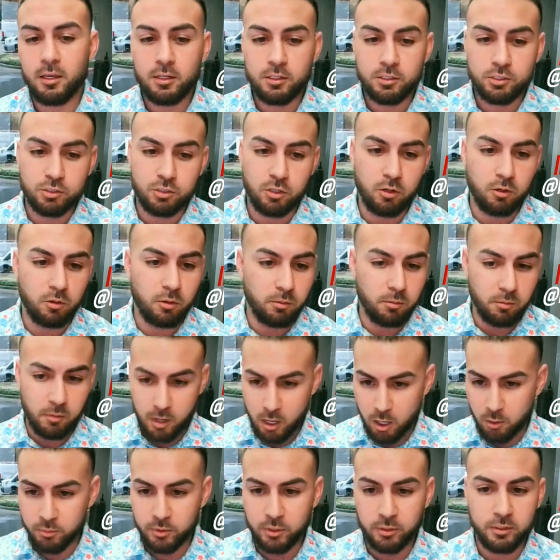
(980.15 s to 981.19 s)
so
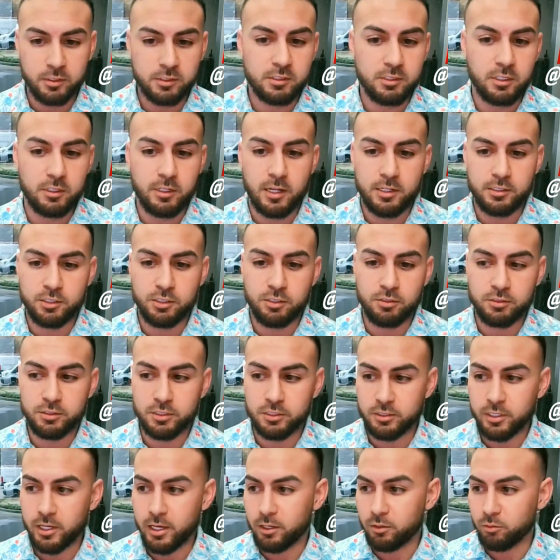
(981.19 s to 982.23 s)
I'll be able to send that to you
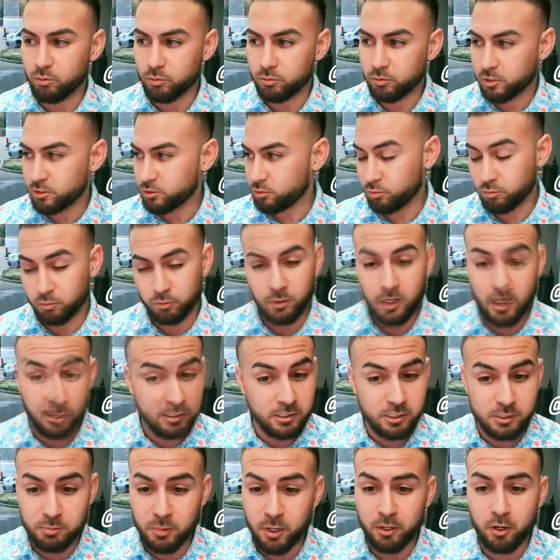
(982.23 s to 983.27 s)
today, because I
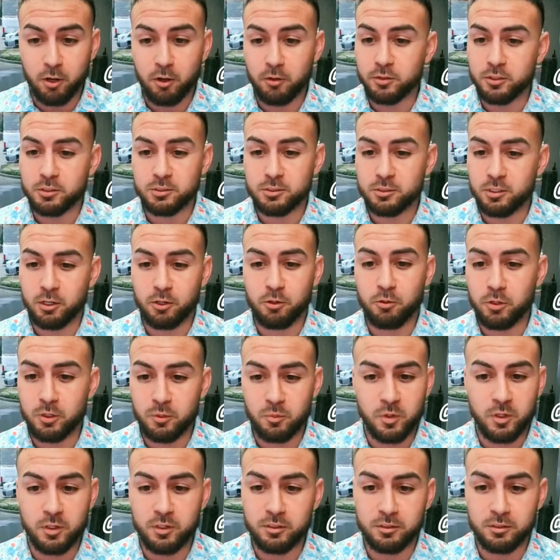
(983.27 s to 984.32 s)
just bought all this
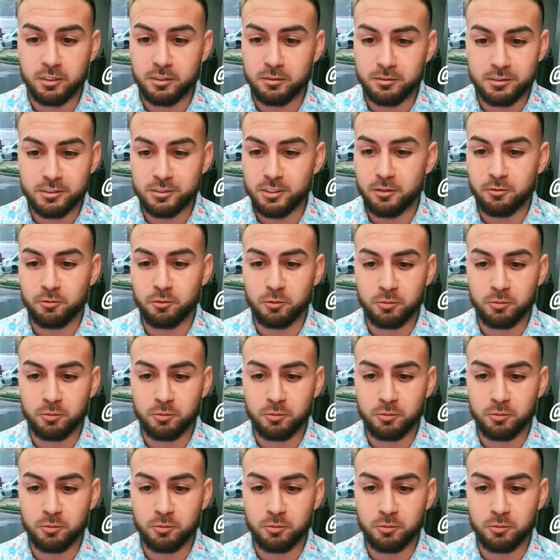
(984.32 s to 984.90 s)
equipment and stuff.